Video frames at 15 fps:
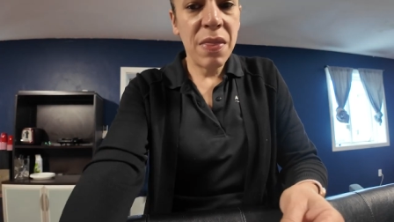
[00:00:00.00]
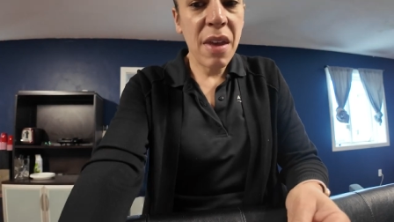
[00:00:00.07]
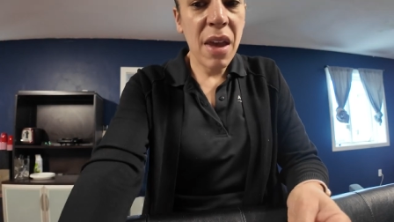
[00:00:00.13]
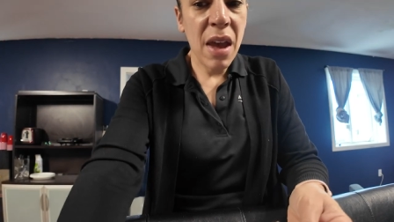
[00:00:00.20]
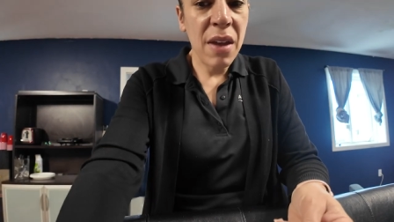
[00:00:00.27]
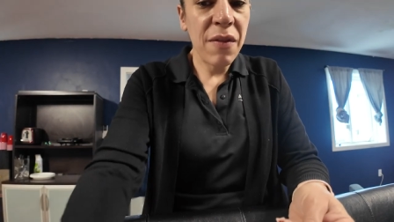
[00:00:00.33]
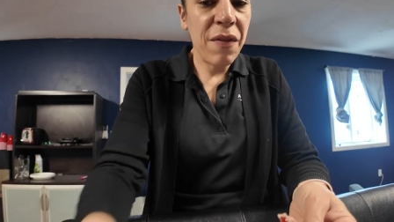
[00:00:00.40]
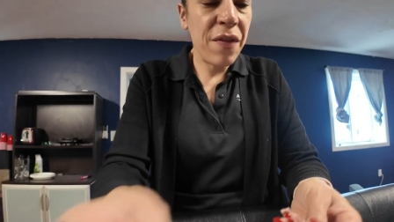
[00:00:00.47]

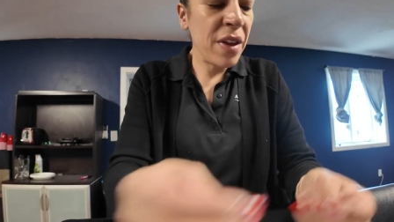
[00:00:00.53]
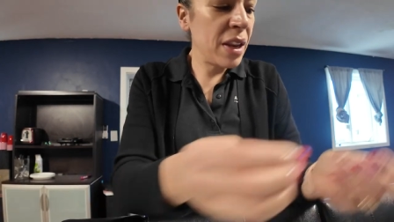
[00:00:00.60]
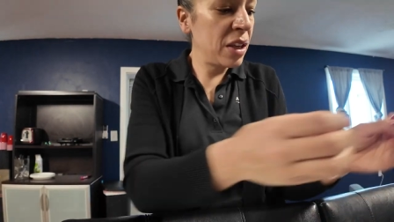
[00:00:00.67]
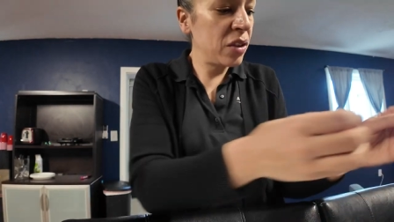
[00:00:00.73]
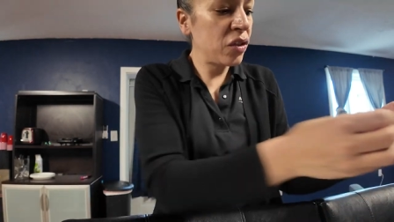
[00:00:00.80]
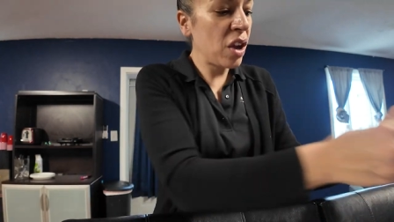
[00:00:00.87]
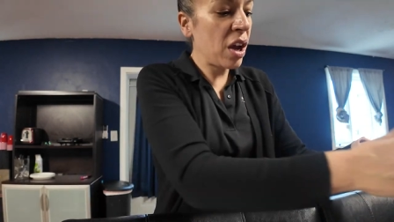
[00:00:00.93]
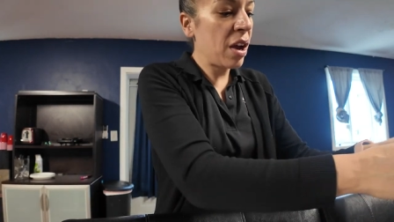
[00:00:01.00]
then
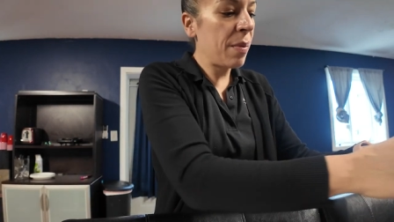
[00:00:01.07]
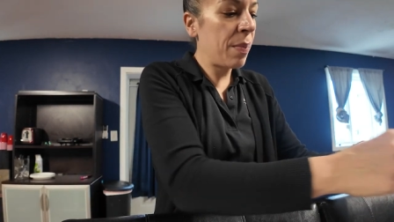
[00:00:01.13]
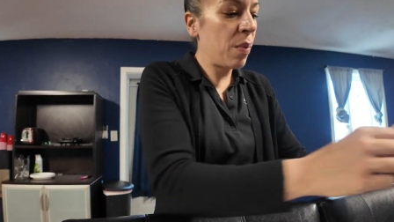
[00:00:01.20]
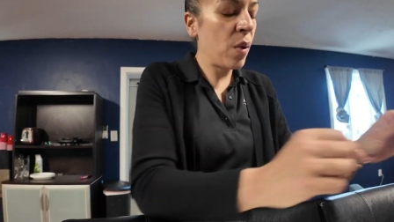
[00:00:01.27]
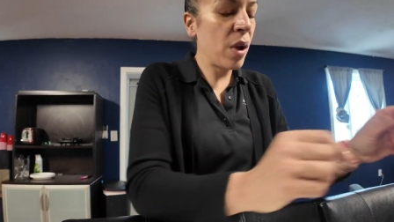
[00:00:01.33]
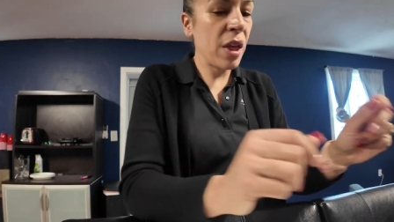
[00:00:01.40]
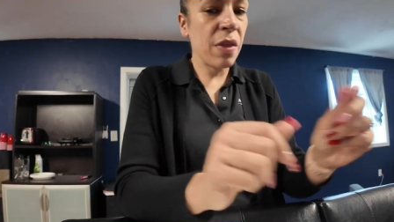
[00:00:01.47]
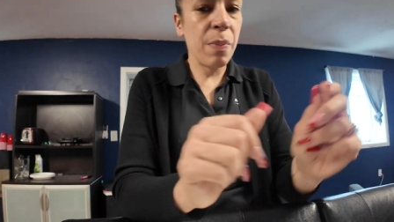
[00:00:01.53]
finish up
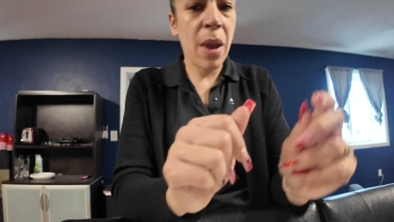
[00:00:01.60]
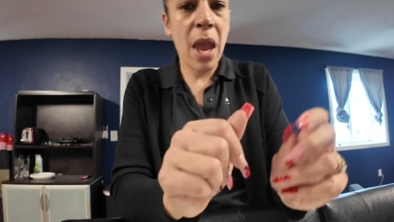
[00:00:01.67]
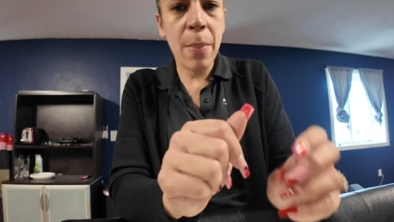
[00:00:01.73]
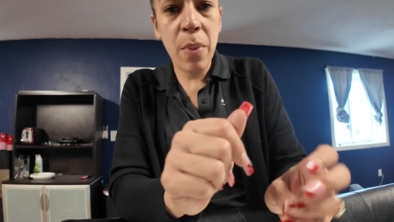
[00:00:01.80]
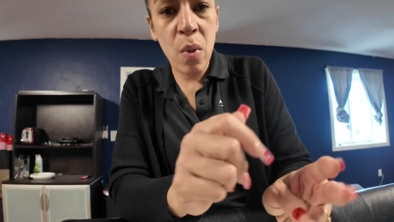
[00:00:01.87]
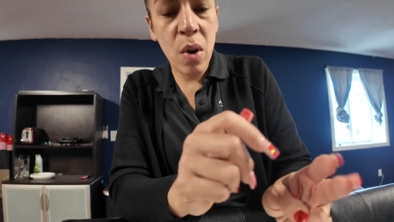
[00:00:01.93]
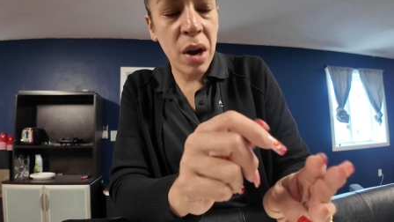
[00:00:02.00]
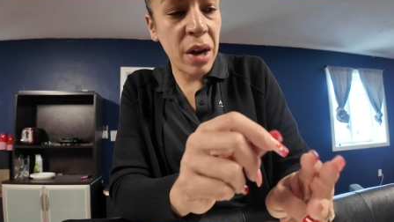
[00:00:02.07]
with
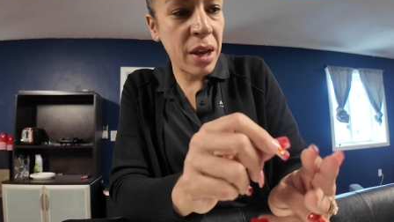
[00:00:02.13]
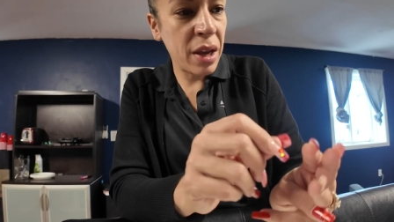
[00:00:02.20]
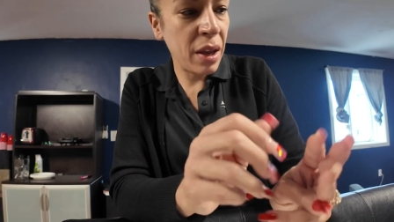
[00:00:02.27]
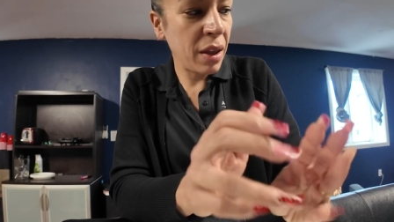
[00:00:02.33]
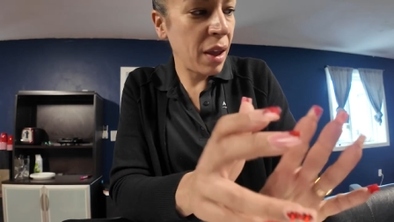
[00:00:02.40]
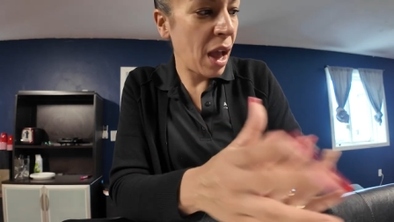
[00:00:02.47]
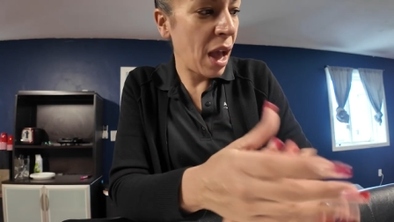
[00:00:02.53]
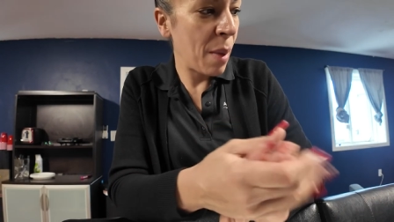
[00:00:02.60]
paperwork.
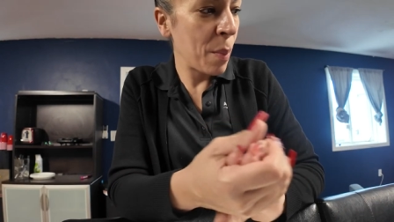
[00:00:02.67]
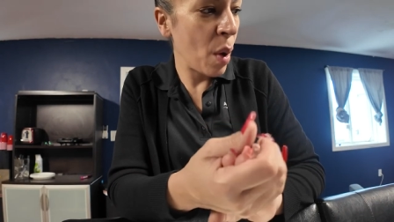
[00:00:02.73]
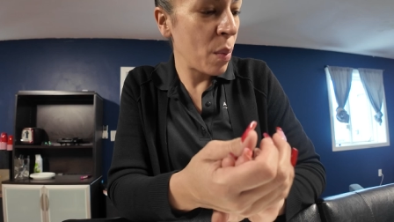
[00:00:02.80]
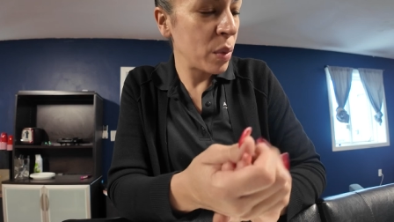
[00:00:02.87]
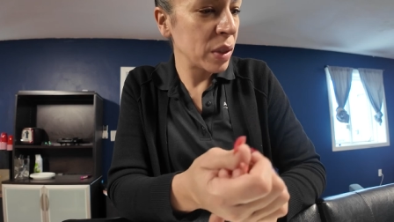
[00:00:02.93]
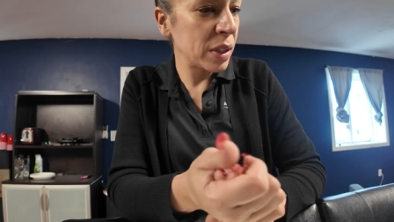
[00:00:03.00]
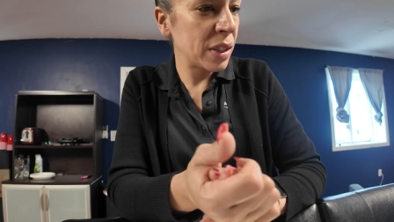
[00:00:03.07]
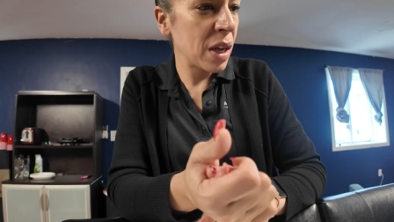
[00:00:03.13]
I'm
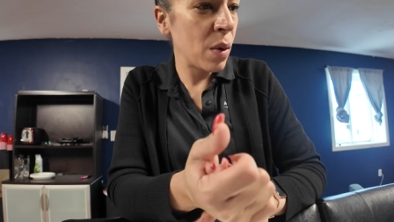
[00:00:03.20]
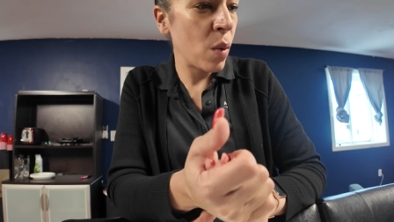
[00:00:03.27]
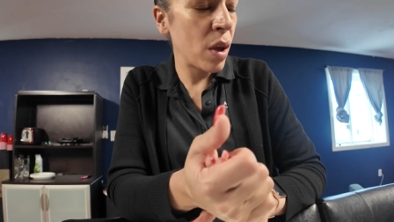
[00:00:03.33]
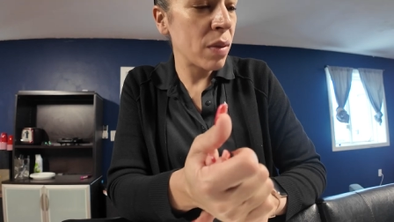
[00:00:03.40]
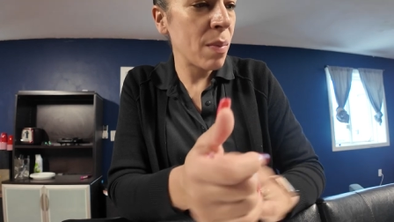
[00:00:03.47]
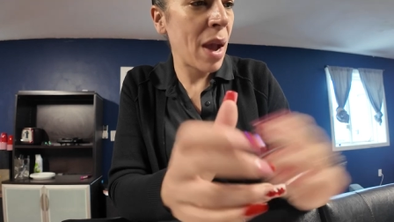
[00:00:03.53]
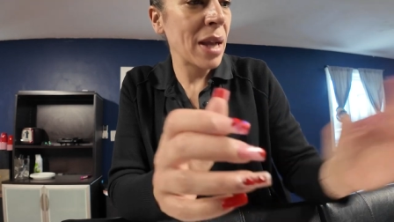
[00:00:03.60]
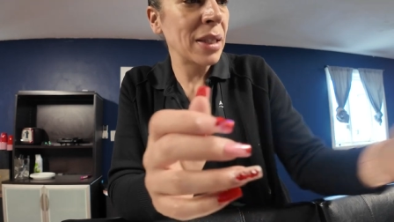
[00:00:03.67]
almost done
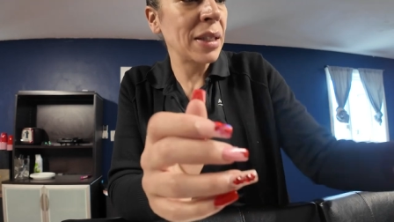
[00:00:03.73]
with my